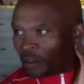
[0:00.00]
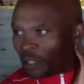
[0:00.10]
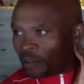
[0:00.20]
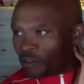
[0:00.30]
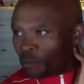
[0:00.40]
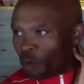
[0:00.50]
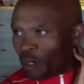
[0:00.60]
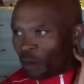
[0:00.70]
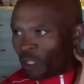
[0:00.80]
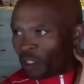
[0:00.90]
that's more
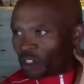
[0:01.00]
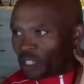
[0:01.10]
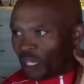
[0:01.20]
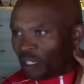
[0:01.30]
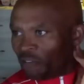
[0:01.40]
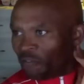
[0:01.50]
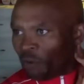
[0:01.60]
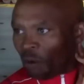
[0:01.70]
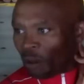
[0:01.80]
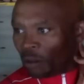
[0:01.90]
than what they're selling it
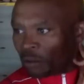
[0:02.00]
for.